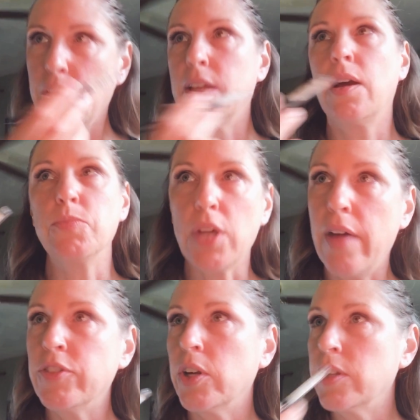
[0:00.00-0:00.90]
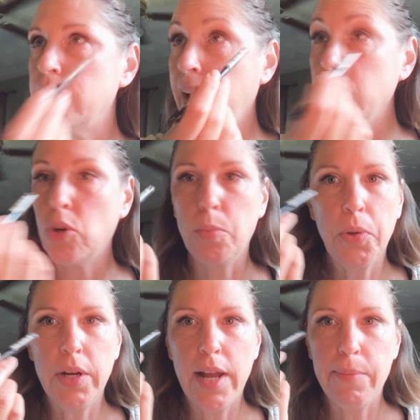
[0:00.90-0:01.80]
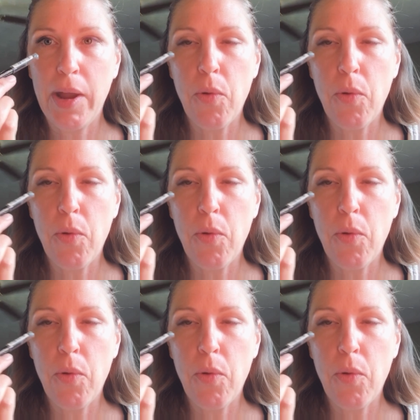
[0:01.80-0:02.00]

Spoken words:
it comes off during the day, I don't put it on my